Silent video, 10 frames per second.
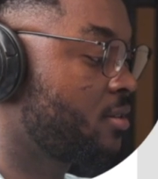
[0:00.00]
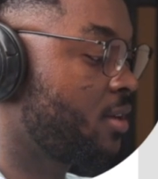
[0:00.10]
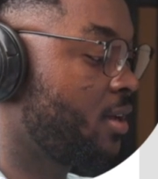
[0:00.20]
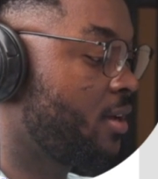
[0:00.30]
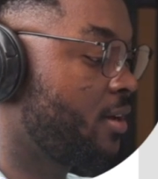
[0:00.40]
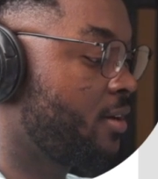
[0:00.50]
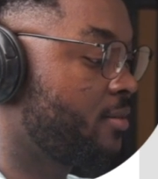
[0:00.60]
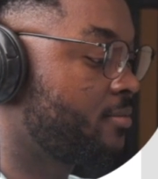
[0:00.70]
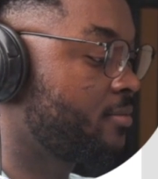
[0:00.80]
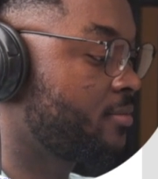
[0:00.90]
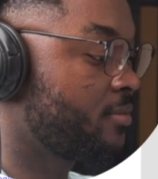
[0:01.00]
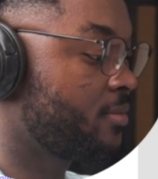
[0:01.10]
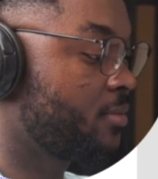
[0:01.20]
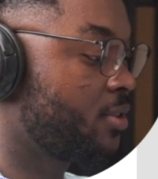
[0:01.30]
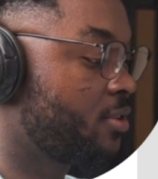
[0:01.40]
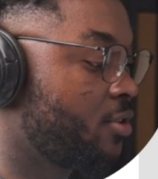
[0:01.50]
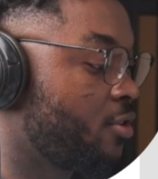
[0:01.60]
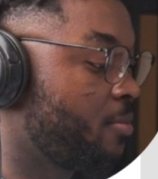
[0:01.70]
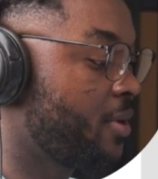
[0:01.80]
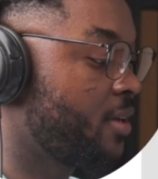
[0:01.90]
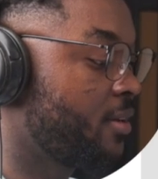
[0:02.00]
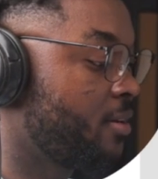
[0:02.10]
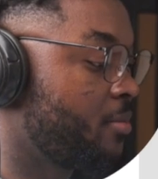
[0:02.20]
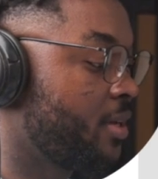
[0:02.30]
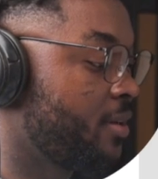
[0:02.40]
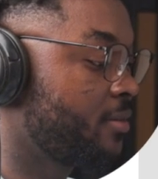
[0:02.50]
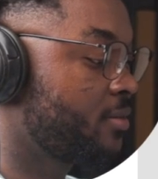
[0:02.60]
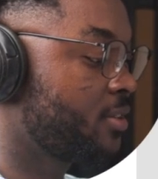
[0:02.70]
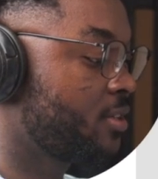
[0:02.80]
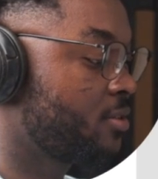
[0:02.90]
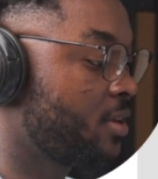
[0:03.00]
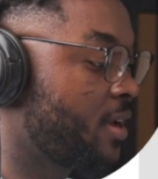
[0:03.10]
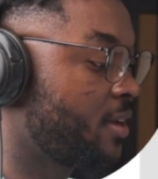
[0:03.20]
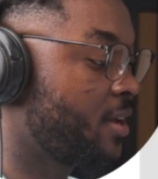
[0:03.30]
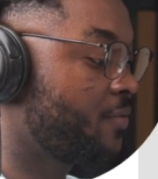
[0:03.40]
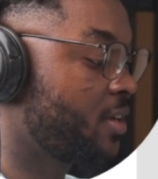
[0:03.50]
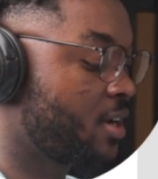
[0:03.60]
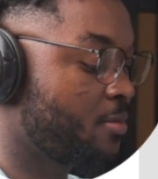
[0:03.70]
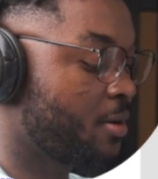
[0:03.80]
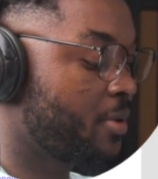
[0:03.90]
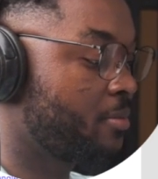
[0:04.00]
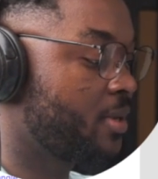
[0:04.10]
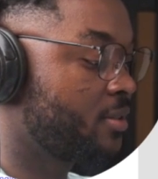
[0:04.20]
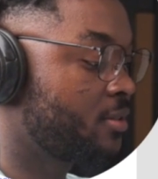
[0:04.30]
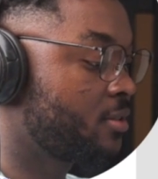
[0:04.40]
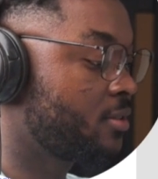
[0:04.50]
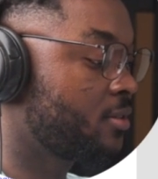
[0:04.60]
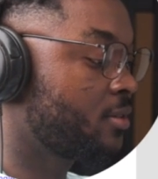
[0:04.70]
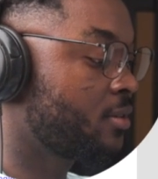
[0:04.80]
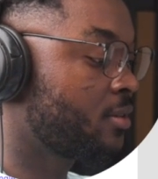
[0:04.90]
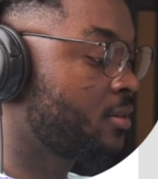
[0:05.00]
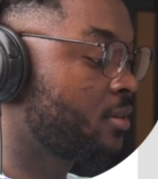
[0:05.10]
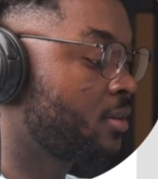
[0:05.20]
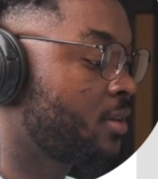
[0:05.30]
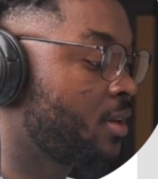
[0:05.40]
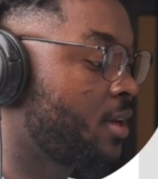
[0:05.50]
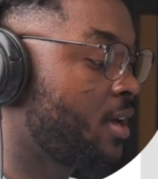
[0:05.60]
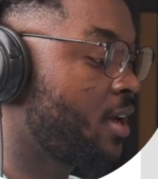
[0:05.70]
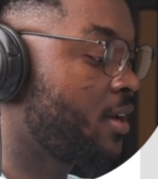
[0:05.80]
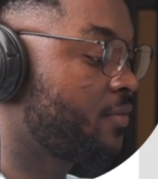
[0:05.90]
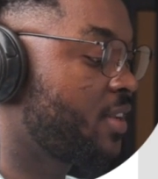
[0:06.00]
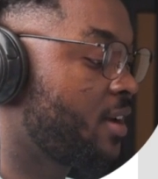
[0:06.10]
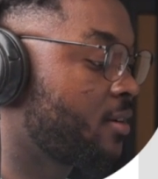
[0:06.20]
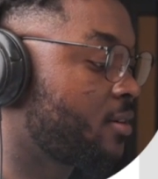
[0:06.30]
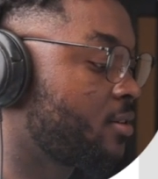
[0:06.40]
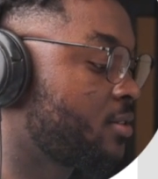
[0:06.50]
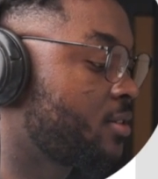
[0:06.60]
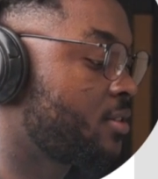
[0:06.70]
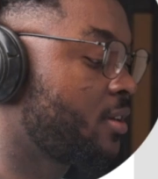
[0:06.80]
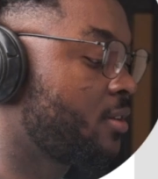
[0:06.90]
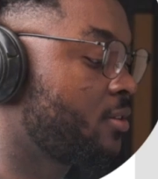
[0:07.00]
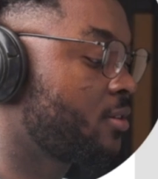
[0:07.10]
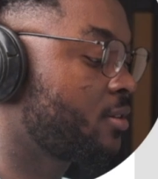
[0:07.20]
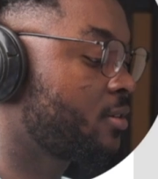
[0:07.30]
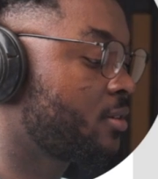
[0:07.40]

um i'm gonna crop it a bit just so that i can have it come up a bit to have that consistent look